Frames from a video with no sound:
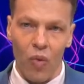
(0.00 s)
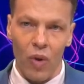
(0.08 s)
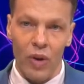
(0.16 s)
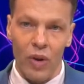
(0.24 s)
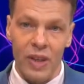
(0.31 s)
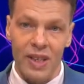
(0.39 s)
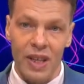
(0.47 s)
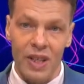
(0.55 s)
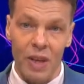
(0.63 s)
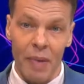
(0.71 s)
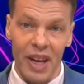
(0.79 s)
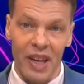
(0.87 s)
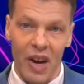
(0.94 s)

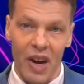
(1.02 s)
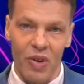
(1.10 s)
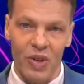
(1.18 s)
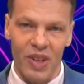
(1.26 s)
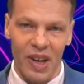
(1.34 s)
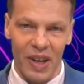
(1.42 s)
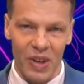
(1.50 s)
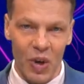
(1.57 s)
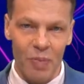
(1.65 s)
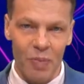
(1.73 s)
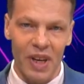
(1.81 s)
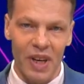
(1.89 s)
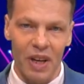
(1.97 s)
Systematic errors cannot
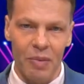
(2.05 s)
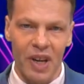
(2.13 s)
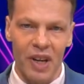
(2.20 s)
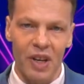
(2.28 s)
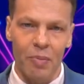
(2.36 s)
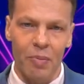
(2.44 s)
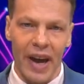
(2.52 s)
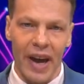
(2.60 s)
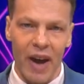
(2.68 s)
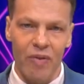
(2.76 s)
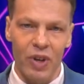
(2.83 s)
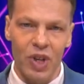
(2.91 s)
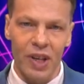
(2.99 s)
be eliminated by
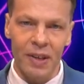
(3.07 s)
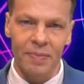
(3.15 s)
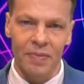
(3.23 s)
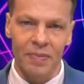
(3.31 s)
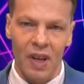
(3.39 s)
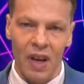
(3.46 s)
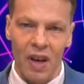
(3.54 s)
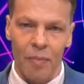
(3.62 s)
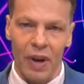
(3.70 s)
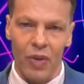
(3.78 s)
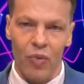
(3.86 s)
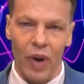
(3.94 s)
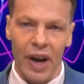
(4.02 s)
averaging, but
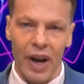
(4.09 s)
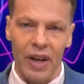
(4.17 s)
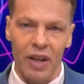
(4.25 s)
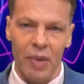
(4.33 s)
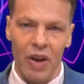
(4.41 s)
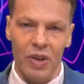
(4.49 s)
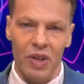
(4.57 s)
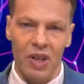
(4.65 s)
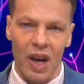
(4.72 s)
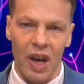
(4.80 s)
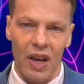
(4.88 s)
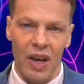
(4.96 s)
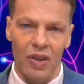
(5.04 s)
random errors
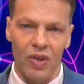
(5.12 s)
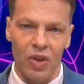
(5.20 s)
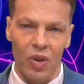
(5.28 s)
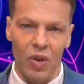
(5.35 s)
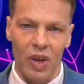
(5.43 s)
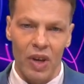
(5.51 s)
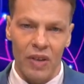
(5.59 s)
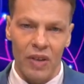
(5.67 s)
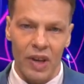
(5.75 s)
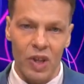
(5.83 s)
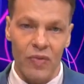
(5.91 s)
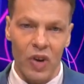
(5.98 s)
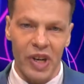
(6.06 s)
can. So that's a
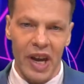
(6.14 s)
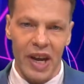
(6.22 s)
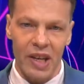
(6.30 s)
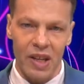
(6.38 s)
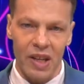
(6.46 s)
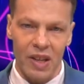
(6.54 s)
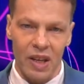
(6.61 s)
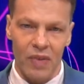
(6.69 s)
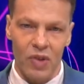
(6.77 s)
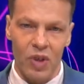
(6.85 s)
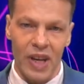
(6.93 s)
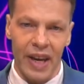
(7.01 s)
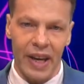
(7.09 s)
very handy thing. If you
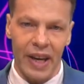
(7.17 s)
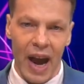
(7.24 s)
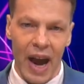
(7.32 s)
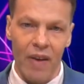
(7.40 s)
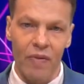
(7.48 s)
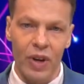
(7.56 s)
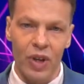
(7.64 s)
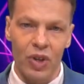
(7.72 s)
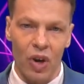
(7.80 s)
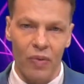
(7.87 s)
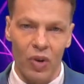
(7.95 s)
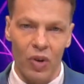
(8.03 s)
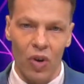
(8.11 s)
take an average
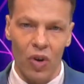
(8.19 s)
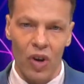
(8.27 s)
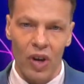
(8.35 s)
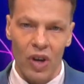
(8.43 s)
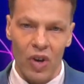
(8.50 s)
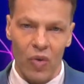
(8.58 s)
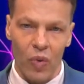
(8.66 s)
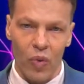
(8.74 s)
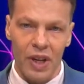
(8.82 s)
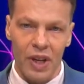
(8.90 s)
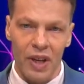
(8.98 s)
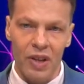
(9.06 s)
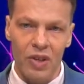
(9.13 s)
of your
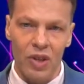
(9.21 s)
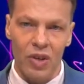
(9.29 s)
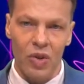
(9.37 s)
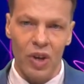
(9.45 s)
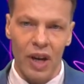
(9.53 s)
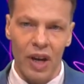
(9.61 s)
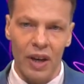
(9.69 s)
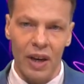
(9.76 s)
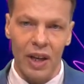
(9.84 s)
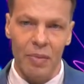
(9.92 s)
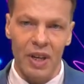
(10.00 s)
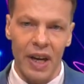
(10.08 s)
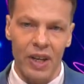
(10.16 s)
readings, you can
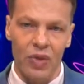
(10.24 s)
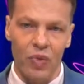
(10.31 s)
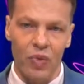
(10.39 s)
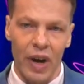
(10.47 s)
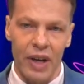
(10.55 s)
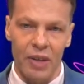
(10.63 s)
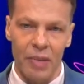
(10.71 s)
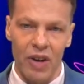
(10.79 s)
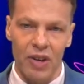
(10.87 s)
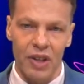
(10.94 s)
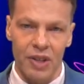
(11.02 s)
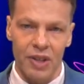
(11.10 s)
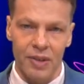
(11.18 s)
eliminate random
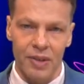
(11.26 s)
errors.